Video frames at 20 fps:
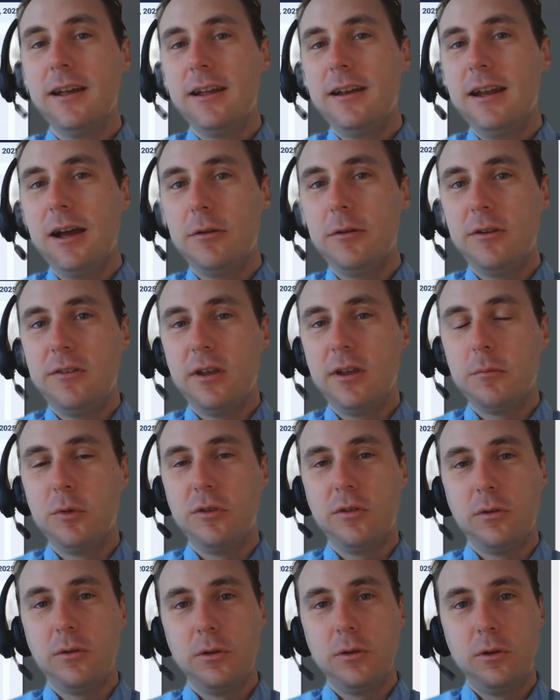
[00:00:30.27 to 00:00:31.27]
Now, December
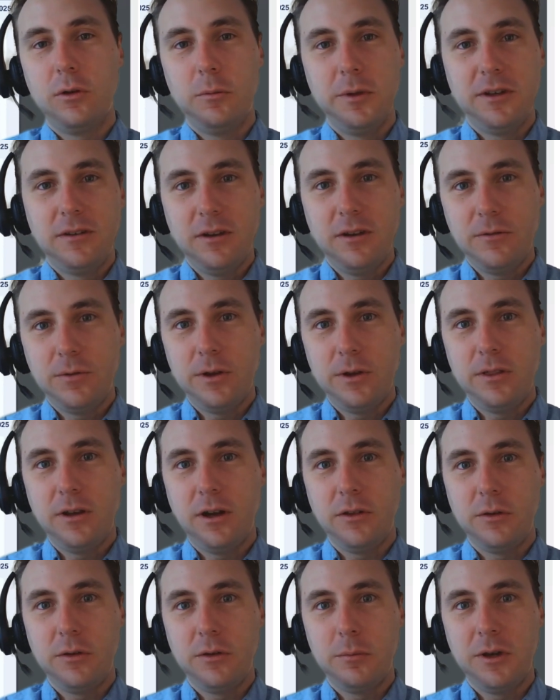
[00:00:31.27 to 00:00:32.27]
is a little bit different than
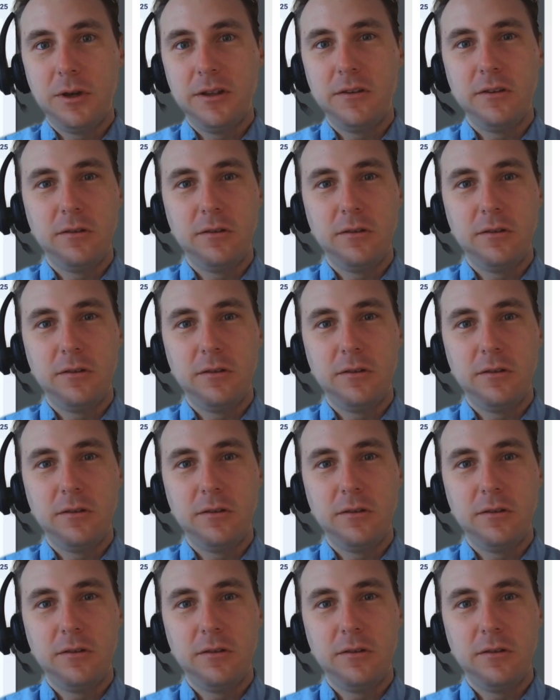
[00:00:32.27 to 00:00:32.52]
other months,